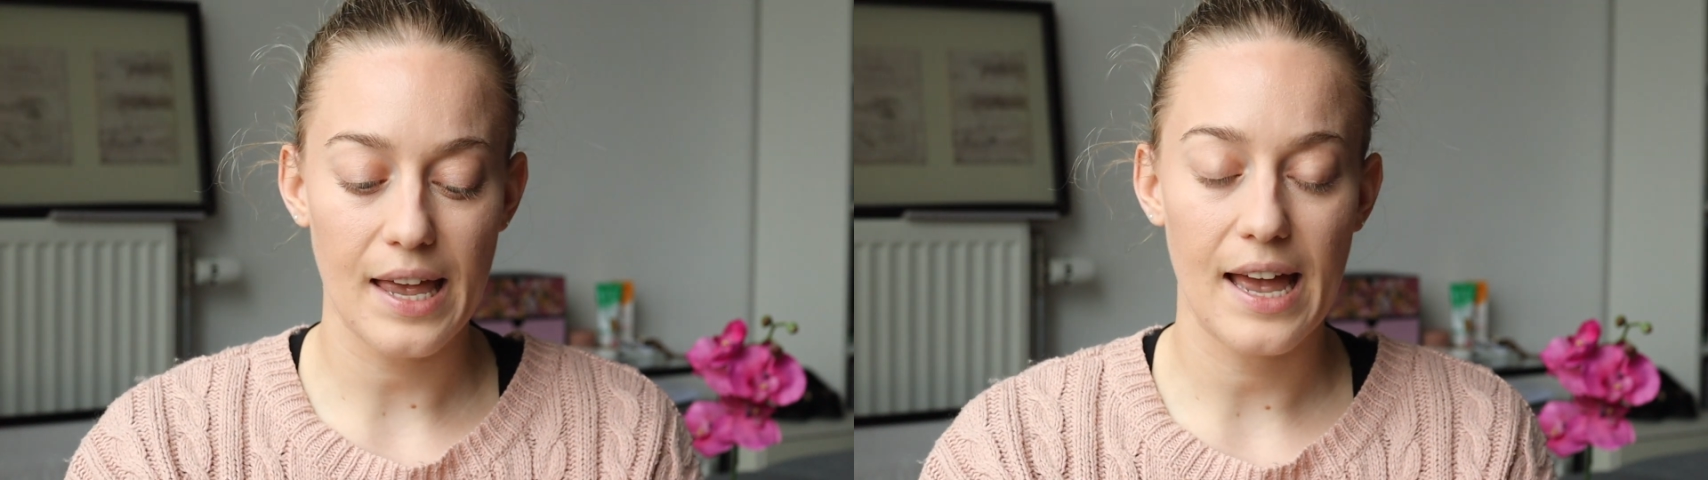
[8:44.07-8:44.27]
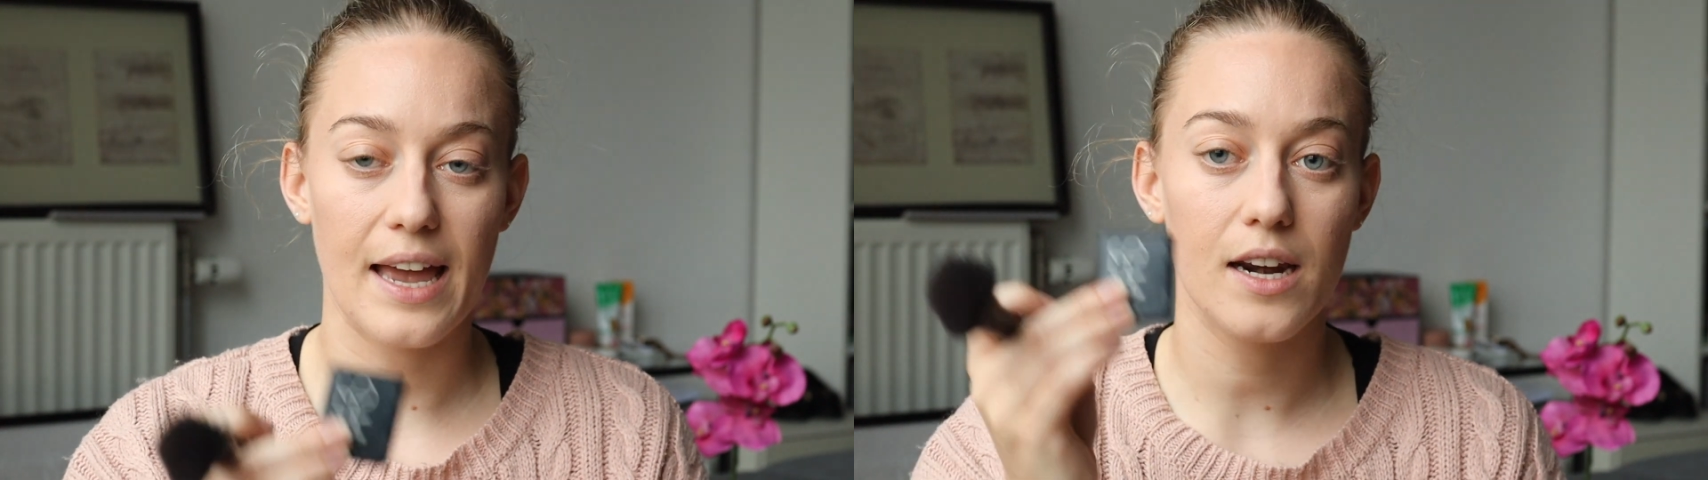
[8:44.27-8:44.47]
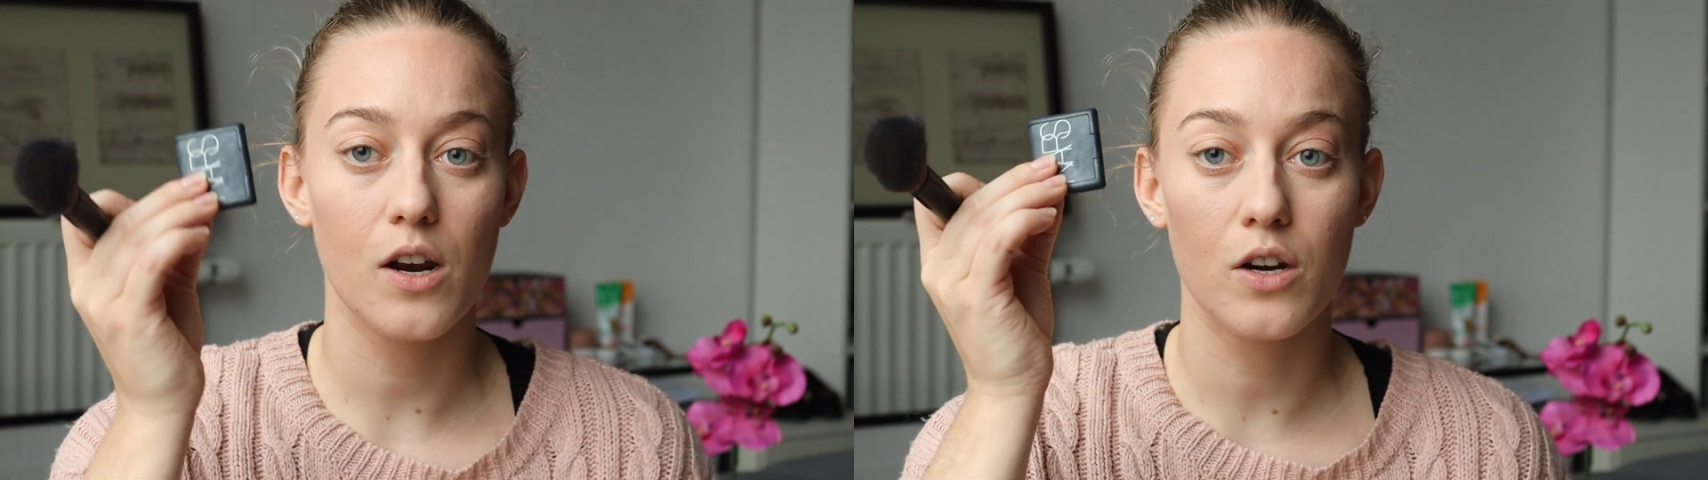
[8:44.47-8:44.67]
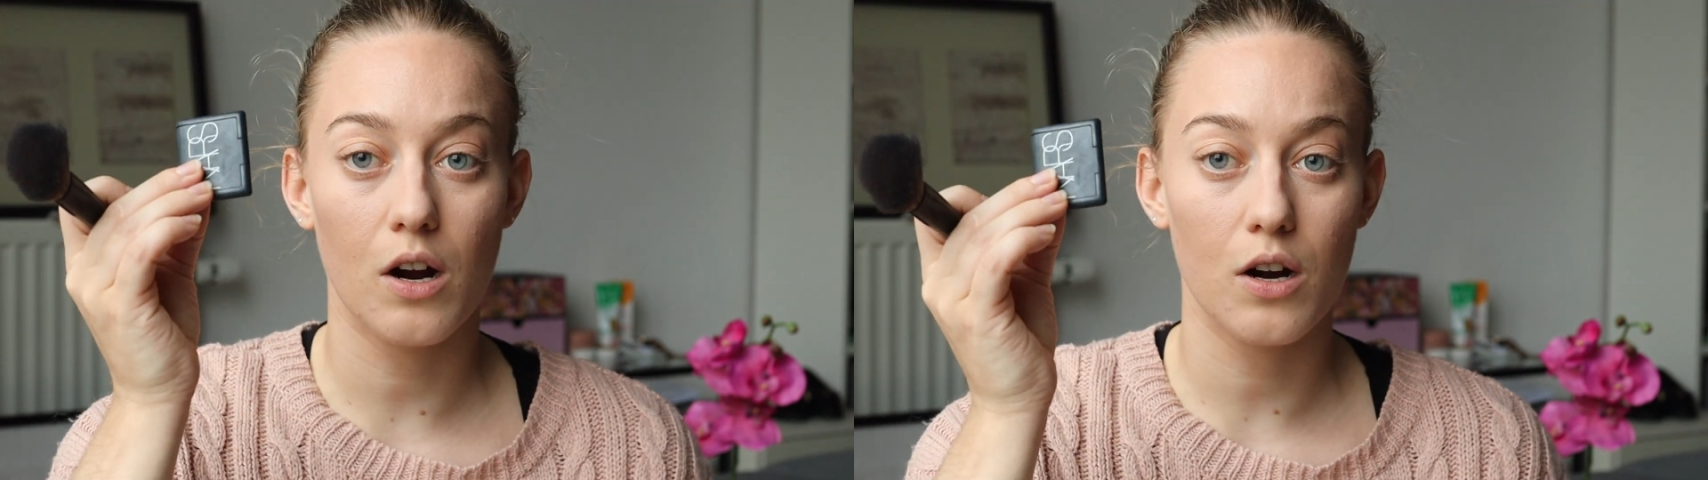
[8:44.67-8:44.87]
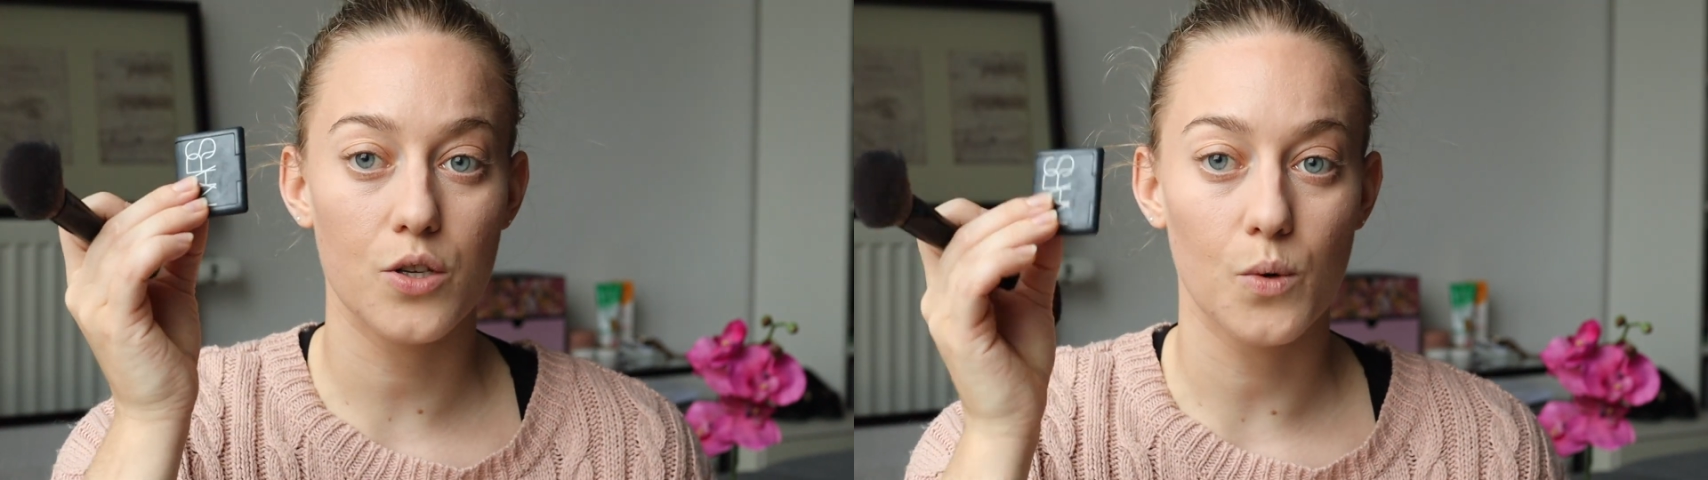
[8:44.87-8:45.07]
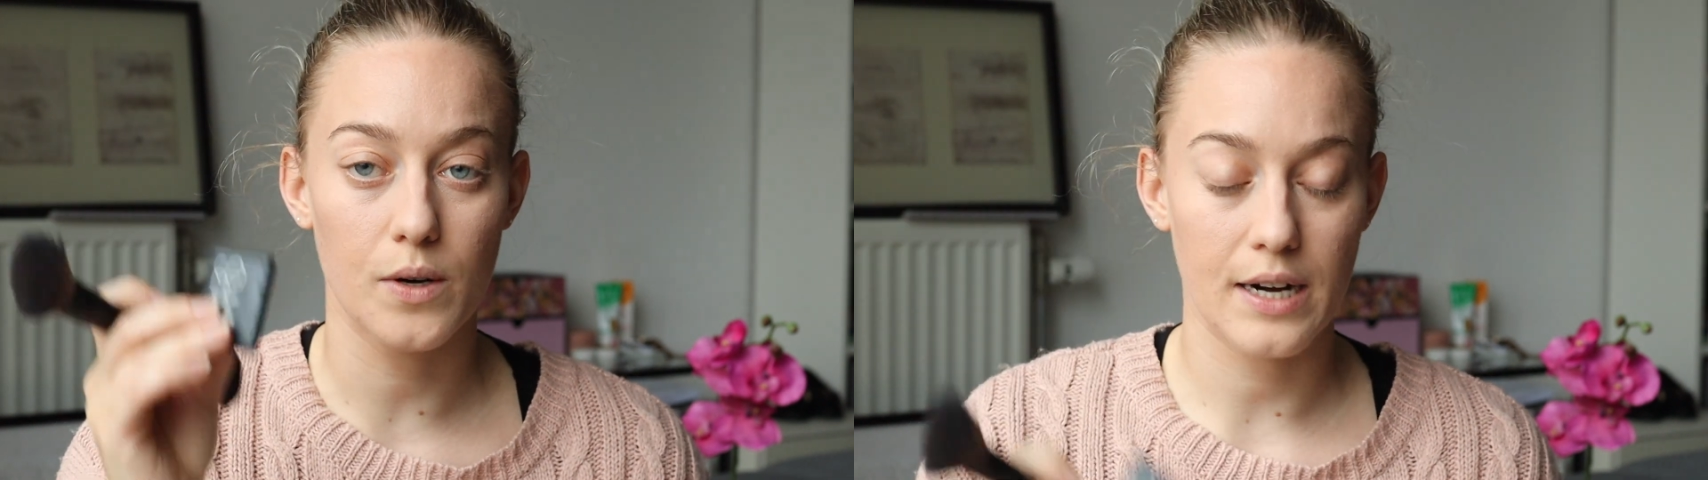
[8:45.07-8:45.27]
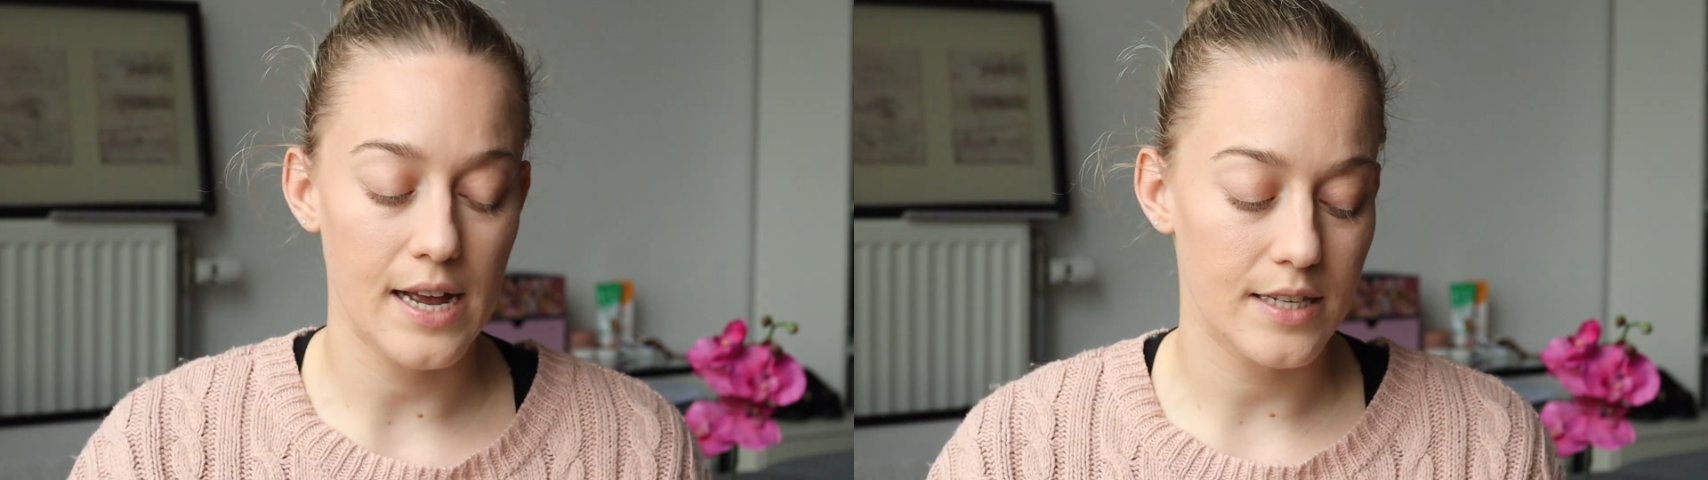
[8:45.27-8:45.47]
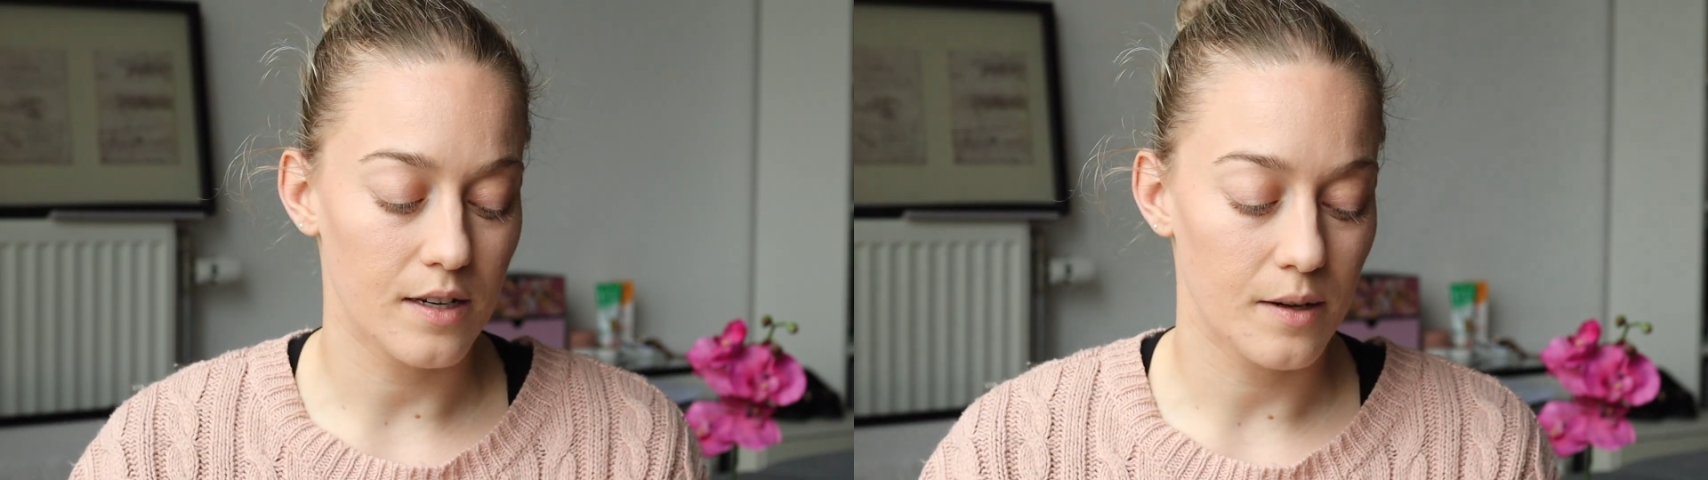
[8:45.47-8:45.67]
and Nars
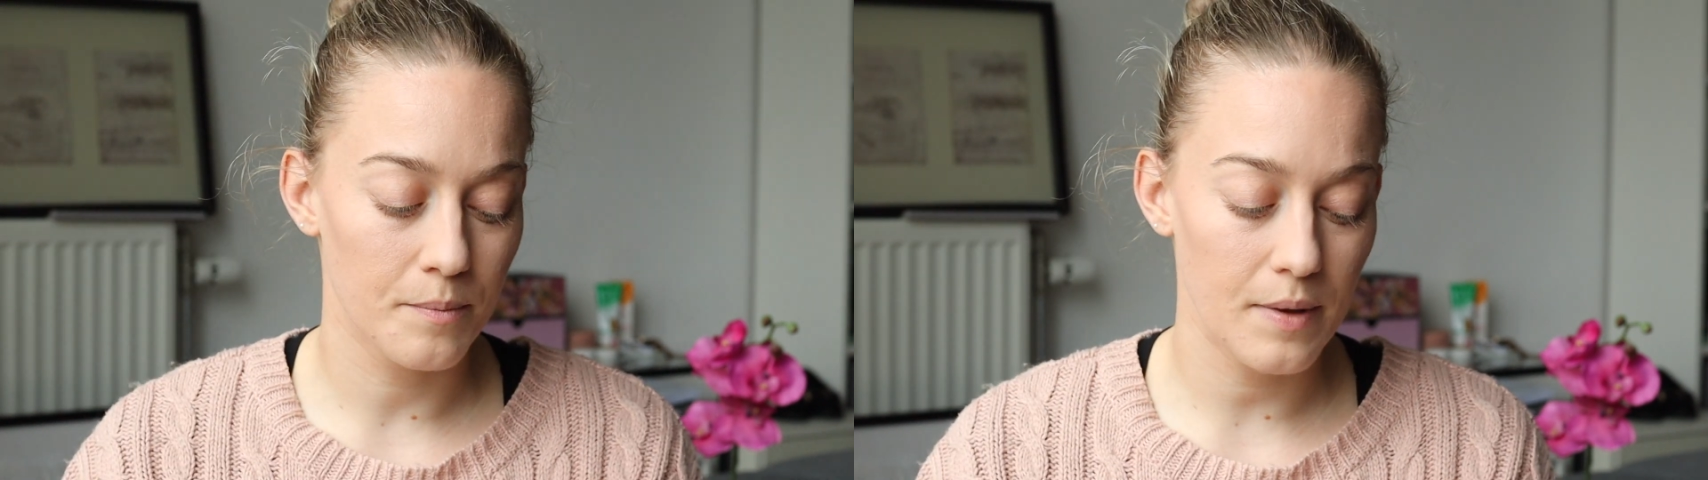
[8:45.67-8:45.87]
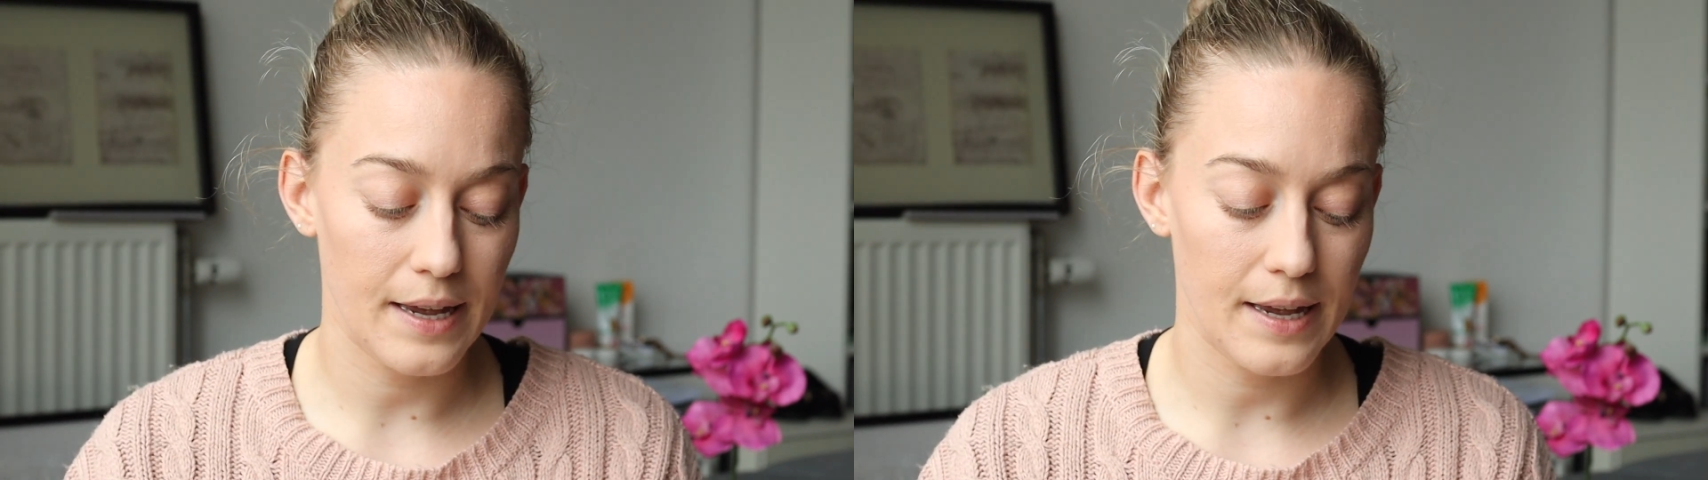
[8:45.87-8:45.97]
Orgasm,